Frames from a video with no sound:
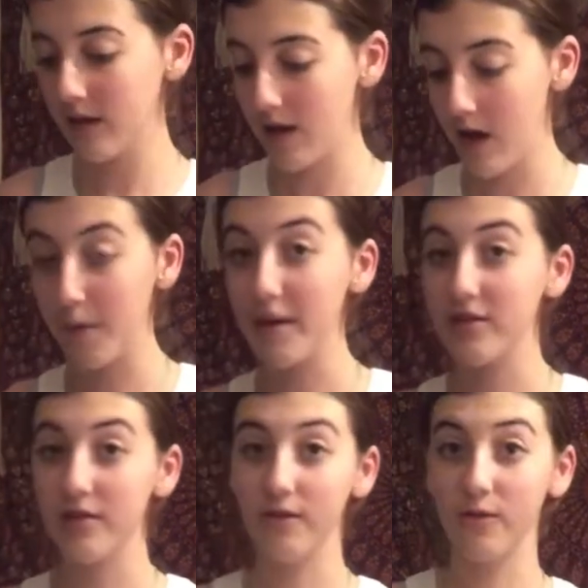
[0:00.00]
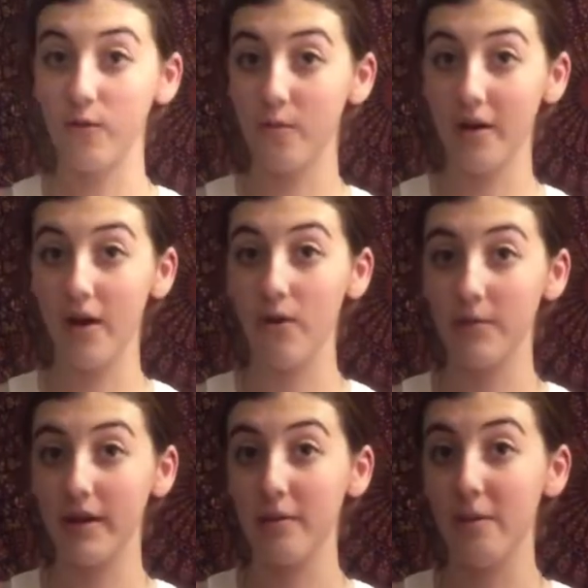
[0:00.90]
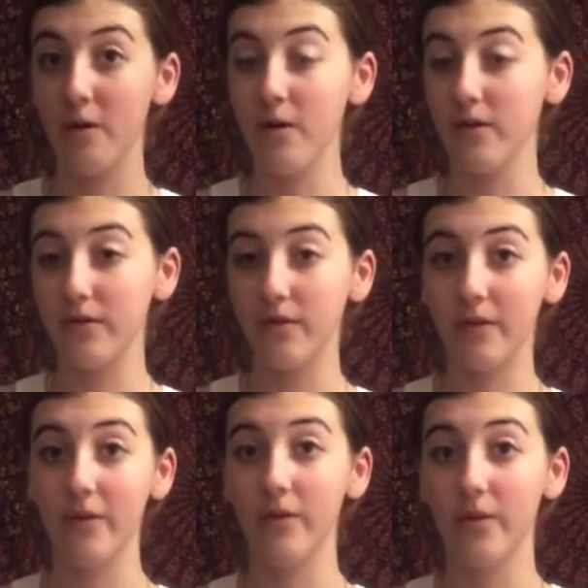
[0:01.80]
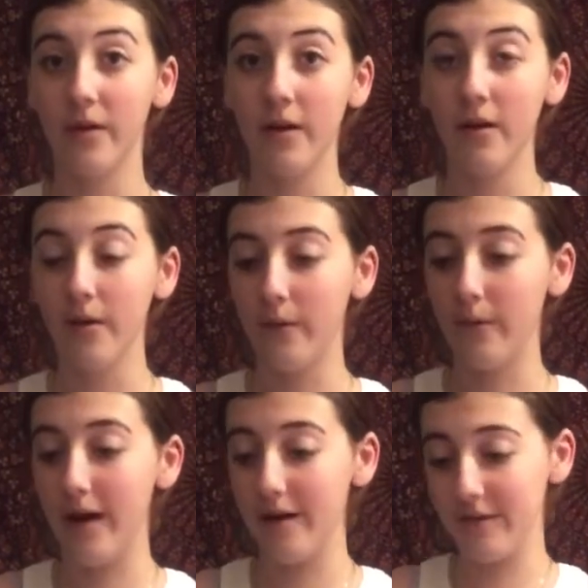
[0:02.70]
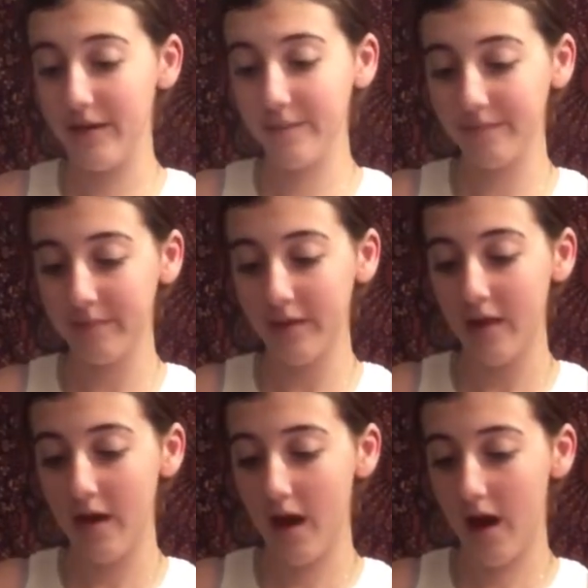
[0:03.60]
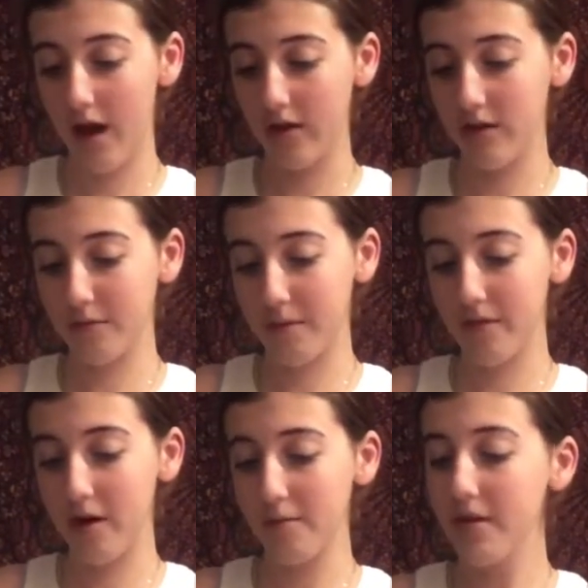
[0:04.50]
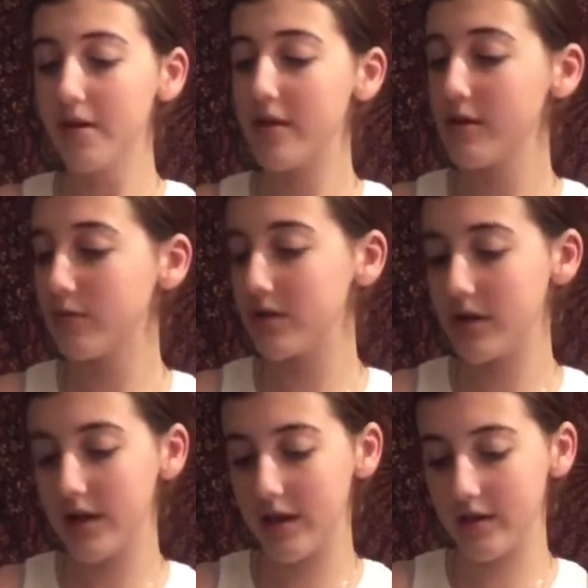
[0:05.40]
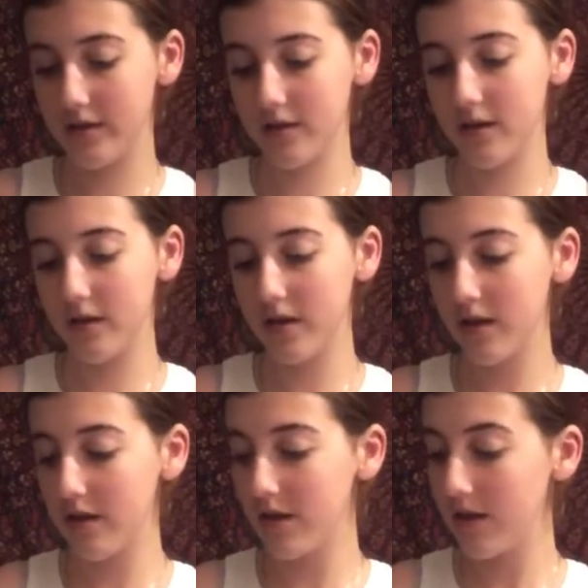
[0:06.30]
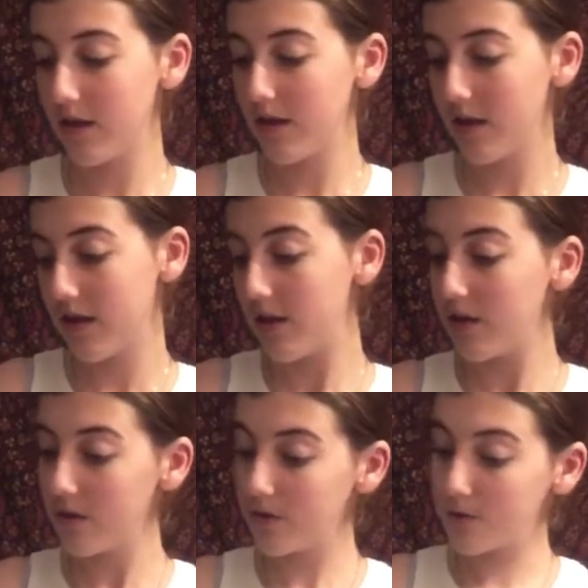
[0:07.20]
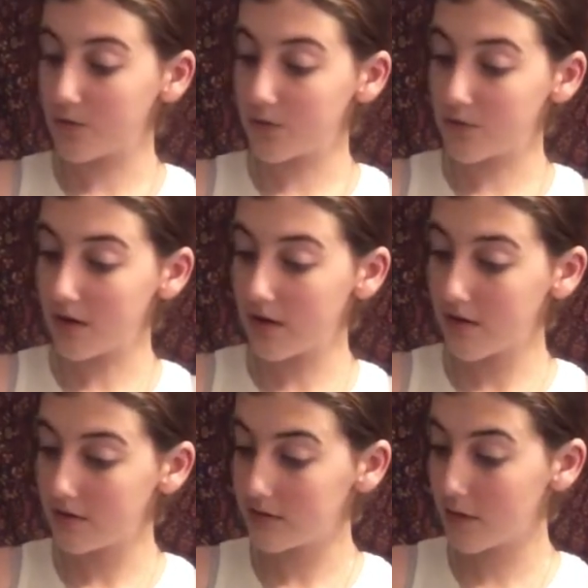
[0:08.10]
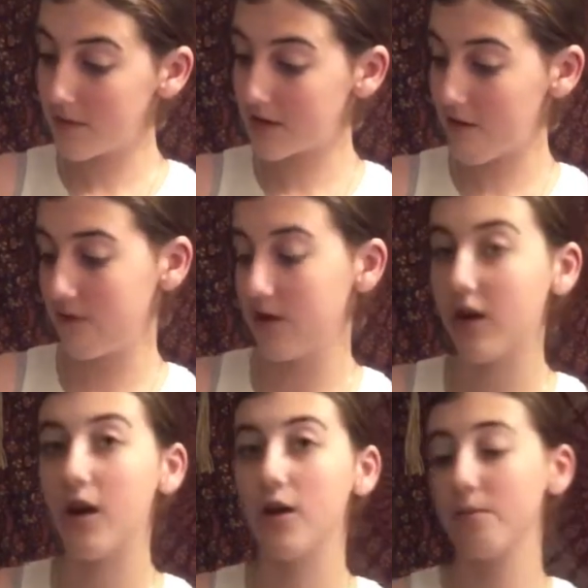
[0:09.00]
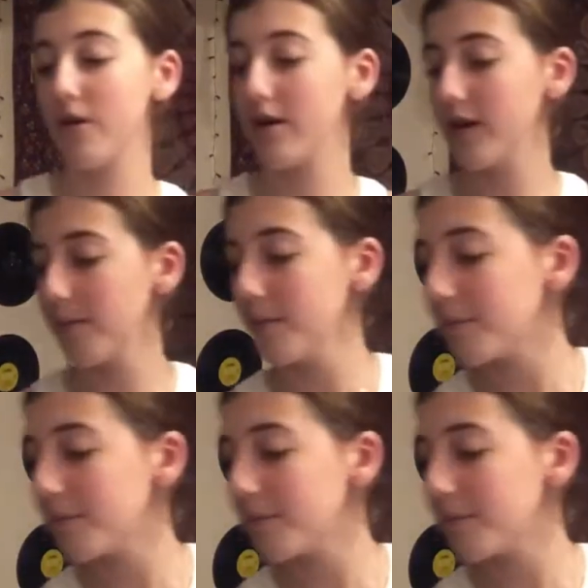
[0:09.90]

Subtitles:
I make sure I've got all my old makeup off or whatever. I use my primer. This one is called W7 Glow Prime.